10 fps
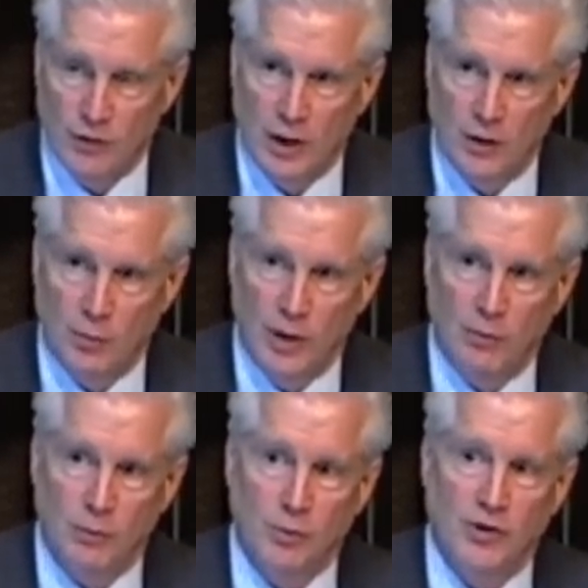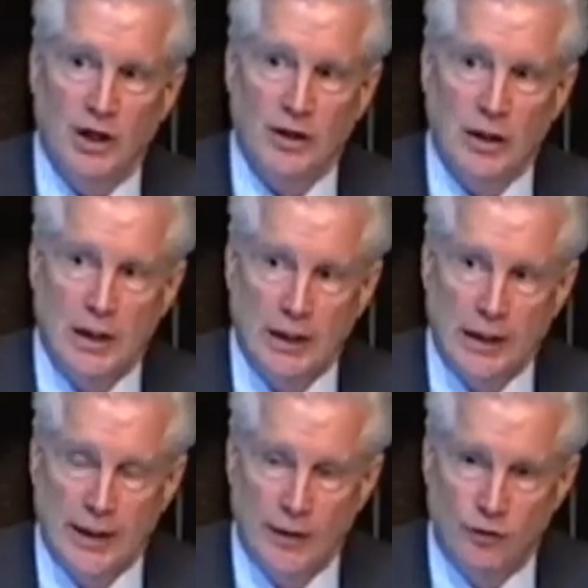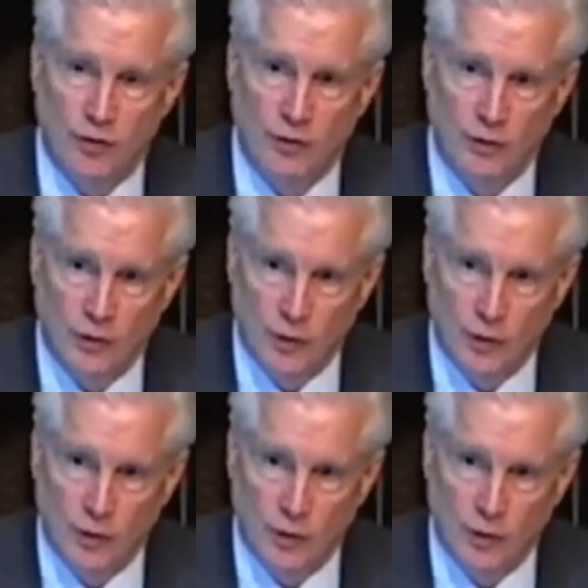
they're not going to be able to protect the technology?